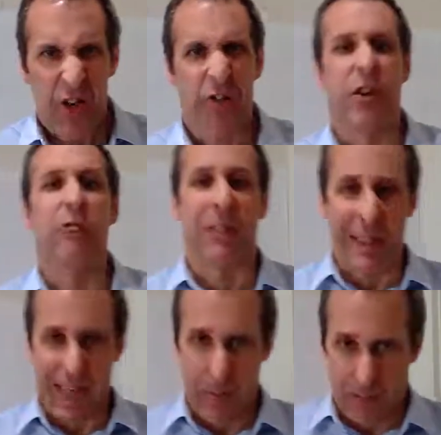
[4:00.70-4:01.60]
general
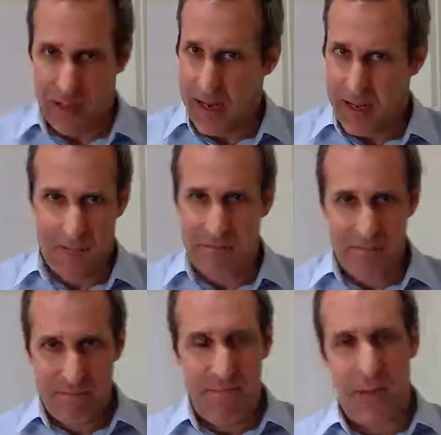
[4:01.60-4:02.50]
example here
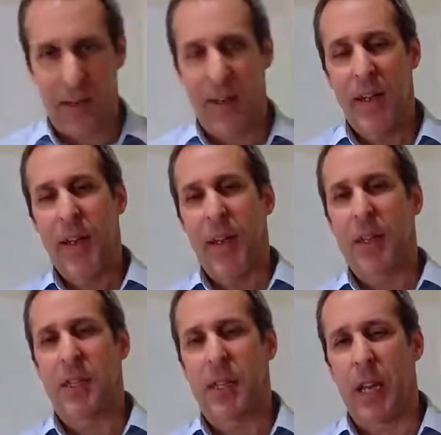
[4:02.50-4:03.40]

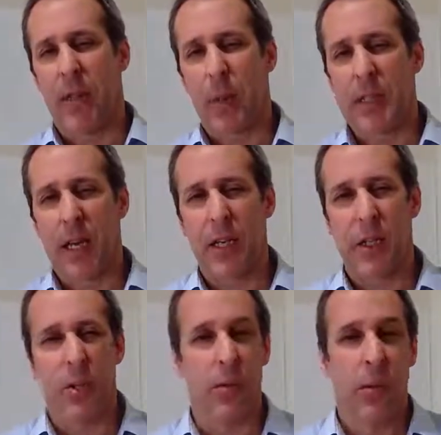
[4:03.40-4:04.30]
is if we said
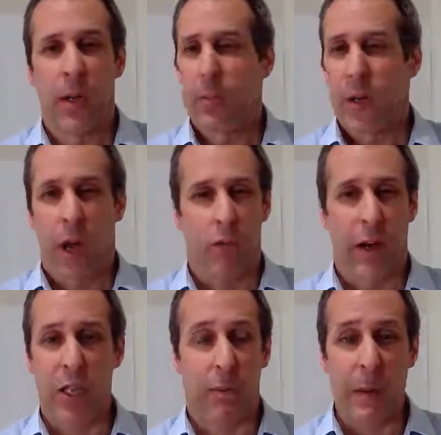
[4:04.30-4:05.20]
to a
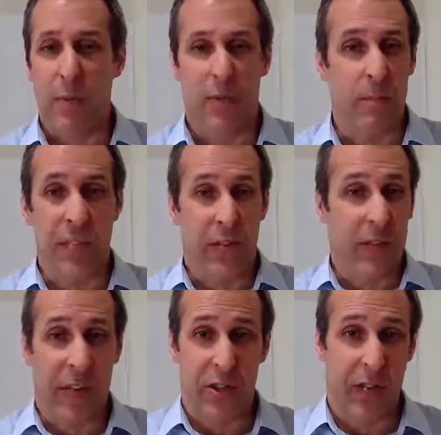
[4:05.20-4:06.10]
range of people from different
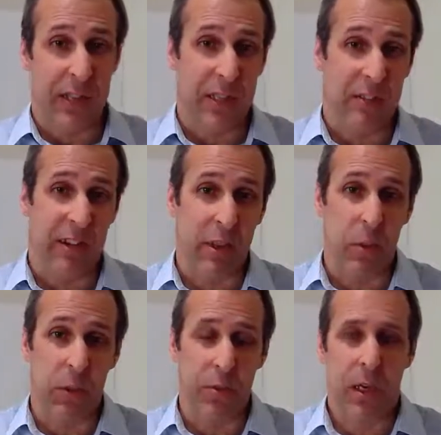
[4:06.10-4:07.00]
nationalities around the
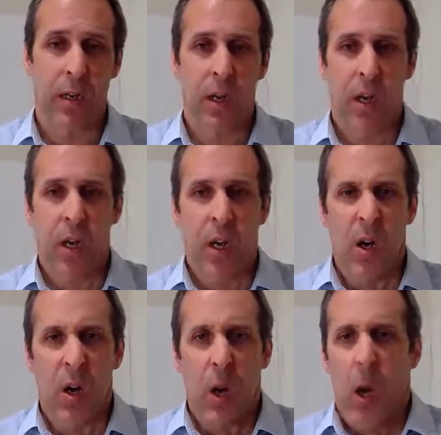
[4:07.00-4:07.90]
world,
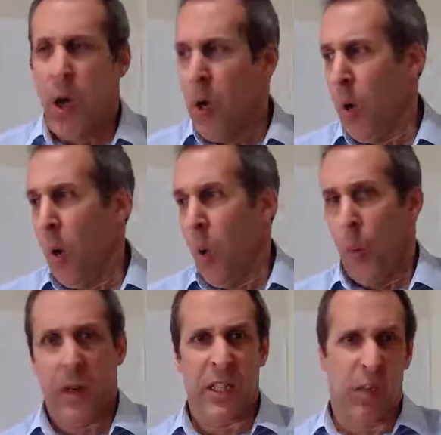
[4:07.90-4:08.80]

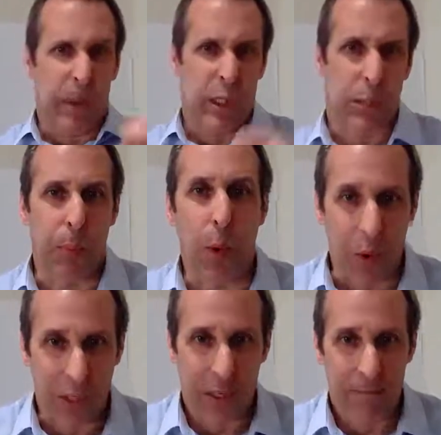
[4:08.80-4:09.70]
what is the best
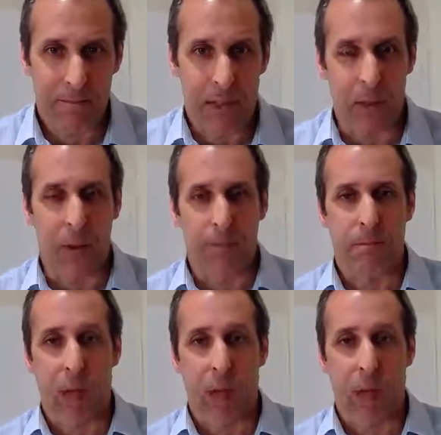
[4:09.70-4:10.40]
sport in the world?